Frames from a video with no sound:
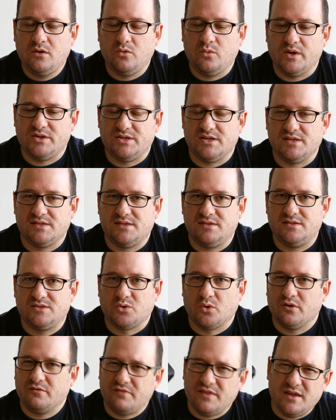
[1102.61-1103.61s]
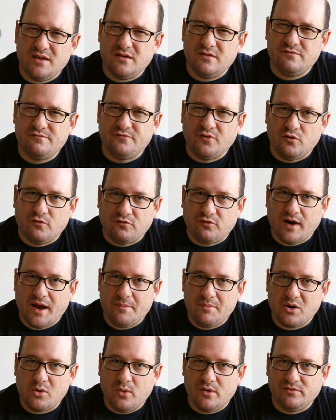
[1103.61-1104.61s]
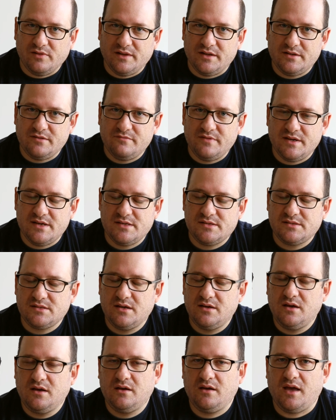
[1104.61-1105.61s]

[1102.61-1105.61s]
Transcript: which is sort of the full frame equivalent of this,